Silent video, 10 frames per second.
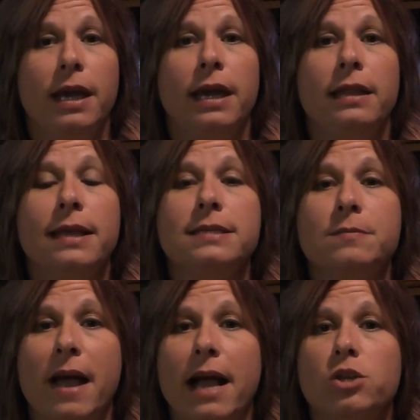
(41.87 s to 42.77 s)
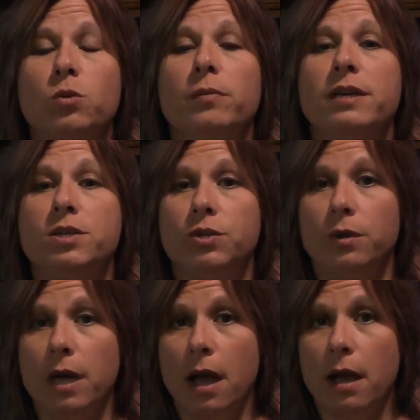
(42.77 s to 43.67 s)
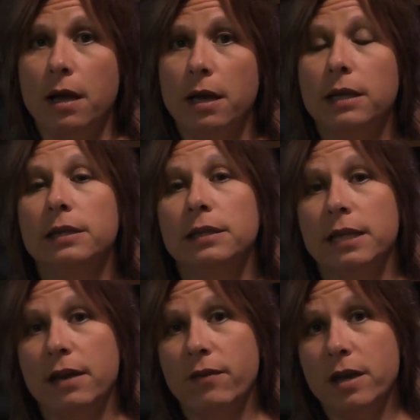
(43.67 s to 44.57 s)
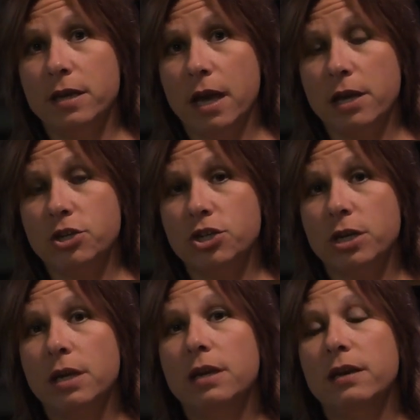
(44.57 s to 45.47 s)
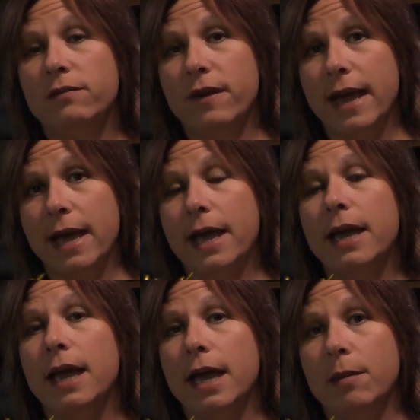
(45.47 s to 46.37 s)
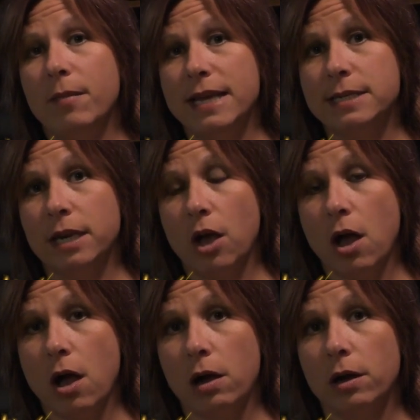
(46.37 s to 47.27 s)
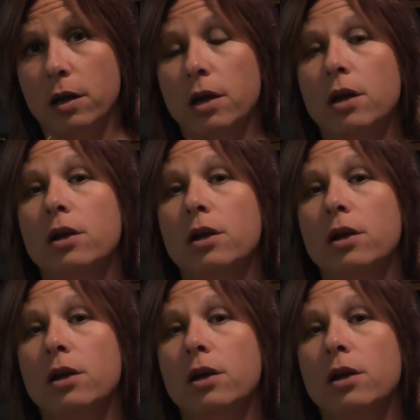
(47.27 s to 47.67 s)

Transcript: In this match will be Su Yung, Leah Von Dutch, Nevaeh, and Aamazing Kong.